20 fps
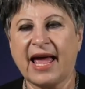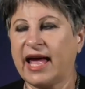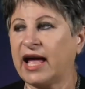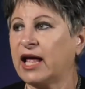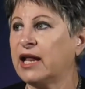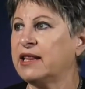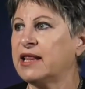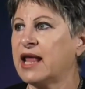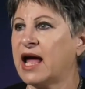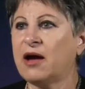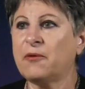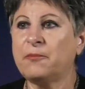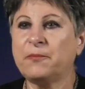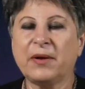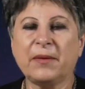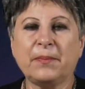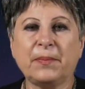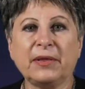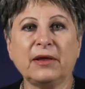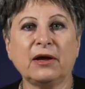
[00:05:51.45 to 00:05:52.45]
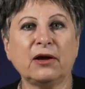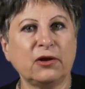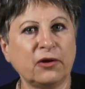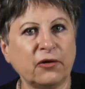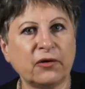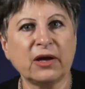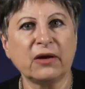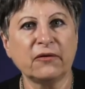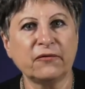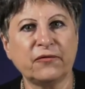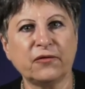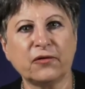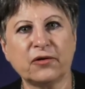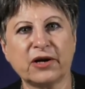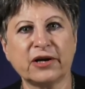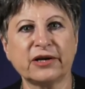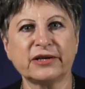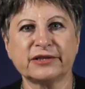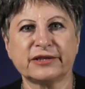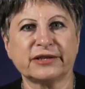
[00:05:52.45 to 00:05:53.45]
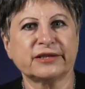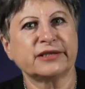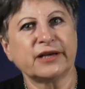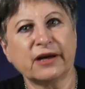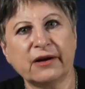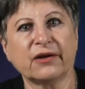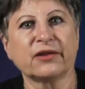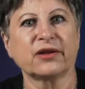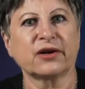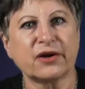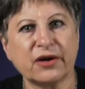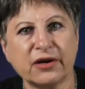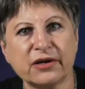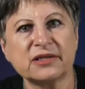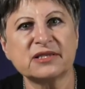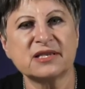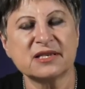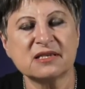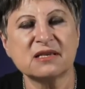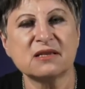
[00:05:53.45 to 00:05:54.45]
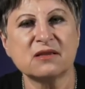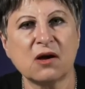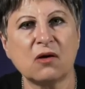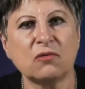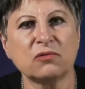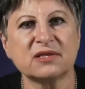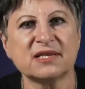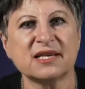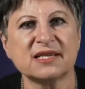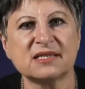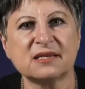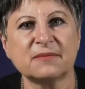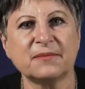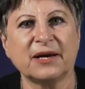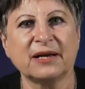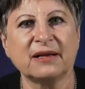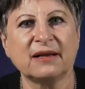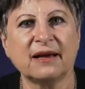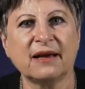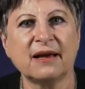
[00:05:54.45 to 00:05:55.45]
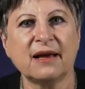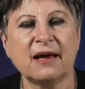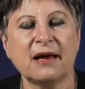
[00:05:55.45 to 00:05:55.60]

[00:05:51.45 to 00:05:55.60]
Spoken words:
And now people are looking for curses. Yeah, the curse is in the Old Testament.